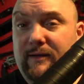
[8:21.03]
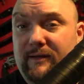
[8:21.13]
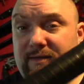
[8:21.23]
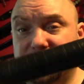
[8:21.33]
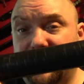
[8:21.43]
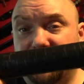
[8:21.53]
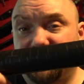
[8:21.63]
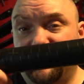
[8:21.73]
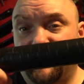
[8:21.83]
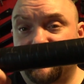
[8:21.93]
light just
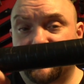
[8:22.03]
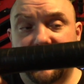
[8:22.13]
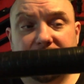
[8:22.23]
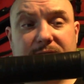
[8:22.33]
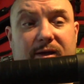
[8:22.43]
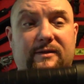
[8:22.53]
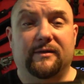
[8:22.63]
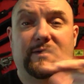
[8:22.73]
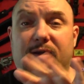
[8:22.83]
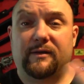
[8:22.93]
that size
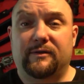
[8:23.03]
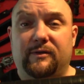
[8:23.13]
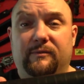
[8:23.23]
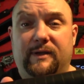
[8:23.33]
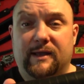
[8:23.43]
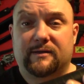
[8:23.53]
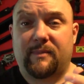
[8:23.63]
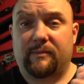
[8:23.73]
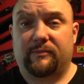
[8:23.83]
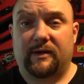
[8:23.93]
and get
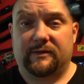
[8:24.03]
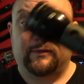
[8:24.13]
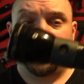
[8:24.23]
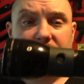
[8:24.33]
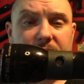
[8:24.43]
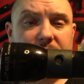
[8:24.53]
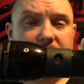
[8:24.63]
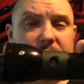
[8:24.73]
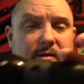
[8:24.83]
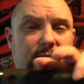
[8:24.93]
some upgrades for it.
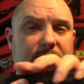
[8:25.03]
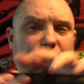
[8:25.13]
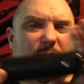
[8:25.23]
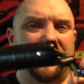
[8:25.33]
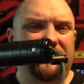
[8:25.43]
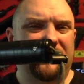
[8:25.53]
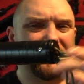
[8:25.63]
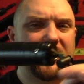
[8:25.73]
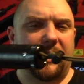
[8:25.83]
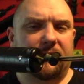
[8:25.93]
You will have to do
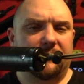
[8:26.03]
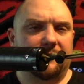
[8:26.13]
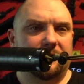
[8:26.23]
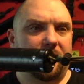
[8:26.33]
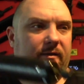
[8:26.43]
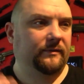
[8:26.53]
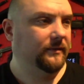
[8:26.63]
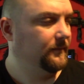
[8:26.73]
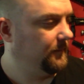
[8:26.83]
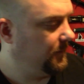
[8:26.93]
the lanyard yourself.
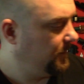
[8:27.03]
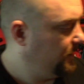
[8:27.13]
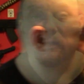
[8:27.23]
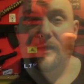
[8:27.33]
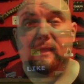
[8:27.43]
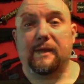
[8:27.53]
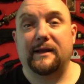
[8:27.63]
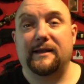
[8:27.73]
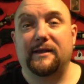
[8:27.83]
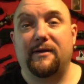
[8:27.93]
And
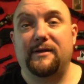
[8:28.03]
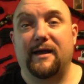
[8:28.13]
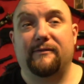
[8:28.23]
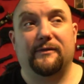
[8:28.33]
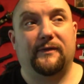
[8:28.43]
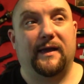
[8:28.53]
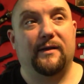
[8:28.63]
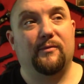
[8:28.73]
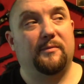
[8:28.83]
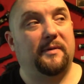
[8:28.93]
then the only other
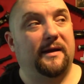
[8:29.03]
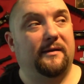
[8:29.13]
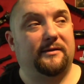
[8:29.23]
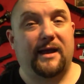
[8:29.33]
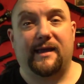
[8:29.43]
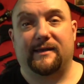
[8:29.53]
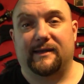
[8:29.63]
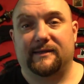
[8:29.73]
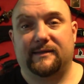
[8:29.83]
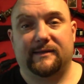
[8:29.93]
thing would be
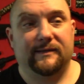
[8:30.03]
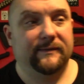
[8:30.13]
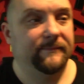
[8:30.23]
jackets.